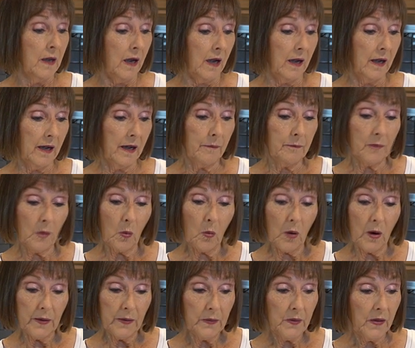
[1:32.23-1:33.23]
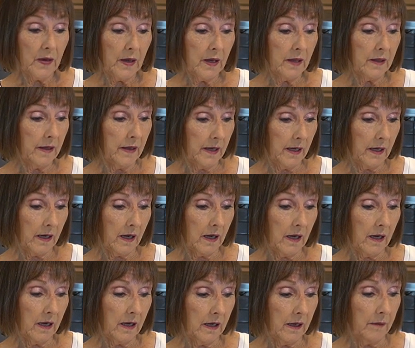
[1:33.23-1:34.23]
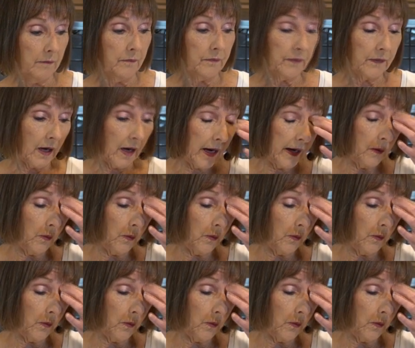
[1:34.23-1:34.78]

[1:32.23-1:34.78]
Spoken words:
One thing that I